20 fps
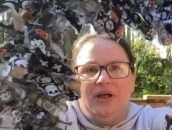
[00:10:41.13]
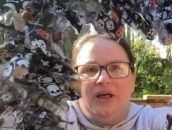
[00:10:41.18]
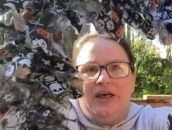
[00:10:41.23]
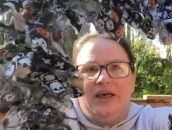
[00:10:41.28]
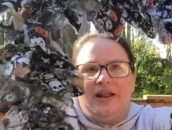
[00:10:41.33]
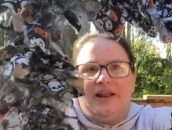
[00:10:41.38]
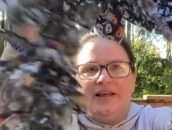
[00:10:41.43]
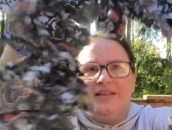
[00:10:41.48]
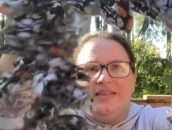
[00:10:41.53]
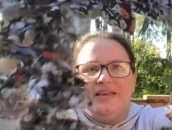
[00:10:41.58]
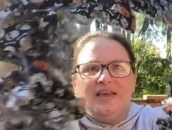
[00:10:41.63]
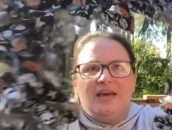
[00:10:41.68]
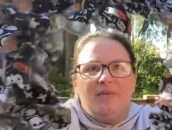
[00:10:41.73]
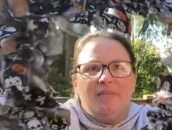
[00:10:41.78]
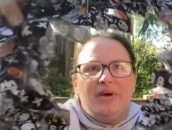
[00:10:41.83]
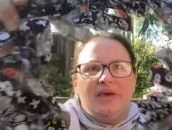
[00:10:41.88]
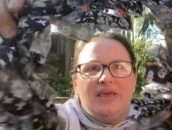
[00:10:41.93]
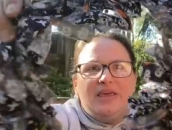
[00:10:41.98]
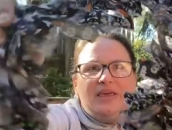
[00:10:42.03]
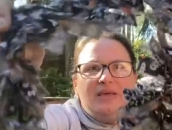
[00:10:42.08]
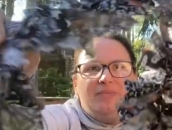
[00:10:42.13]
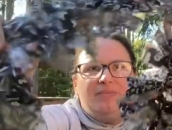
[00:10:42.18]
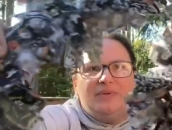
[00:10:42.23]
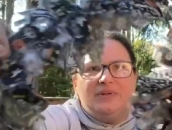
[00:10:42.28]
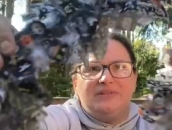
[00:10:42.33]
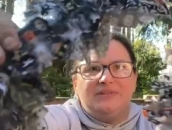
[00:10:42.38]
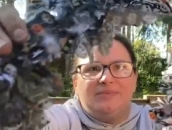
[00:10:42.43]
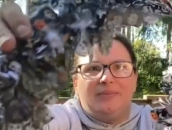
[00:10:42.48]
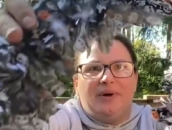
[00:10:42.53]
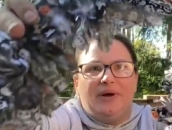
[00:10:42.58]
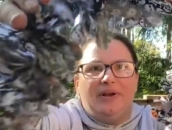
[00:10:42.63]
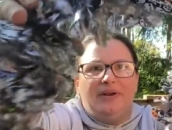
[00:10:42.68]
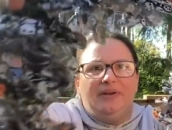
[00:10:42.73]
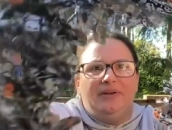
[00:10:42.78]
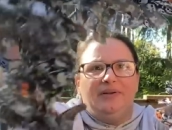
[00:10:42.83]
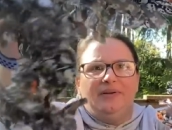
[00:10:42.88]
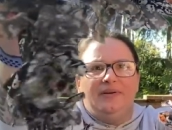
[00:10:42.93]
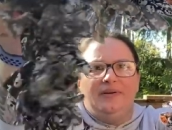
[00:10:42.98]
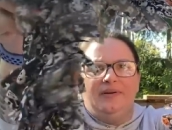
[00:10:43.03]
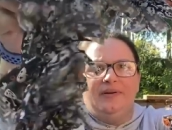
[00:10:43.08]
And I think I might keep this one
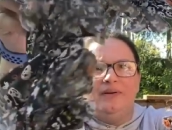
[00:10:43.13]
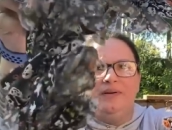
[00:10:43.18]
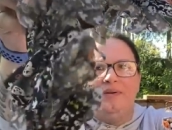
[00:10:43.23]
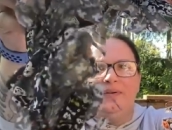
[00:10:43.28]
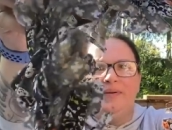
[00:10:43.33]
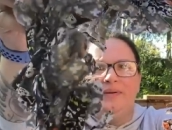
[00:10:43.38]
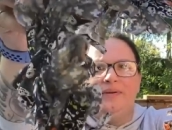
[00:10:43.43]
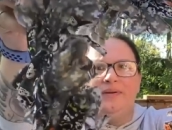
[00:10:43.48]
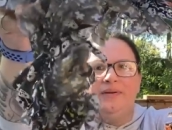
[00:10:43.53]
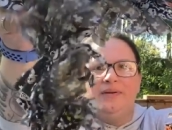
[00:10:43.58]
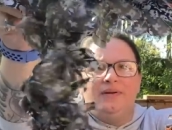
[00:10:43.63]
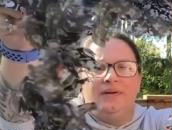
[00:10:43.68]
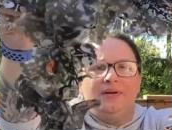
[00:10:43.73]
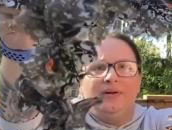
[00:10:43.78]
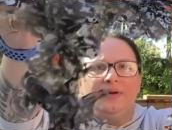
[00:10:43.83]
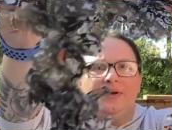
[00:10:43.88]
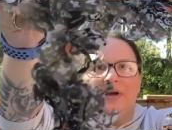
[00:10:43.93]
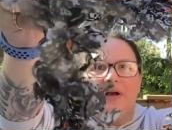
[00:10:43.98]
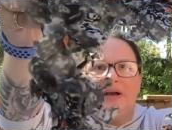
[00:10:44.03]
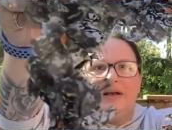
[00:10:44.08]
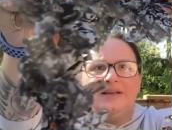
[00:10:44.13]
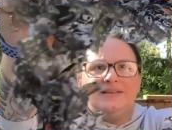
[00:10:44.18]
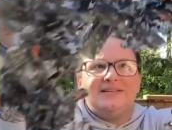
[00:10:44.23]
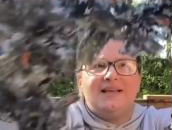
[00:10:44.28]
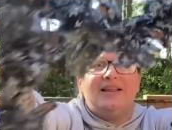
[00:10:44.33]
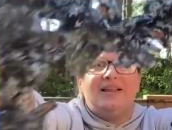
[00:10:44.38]
because I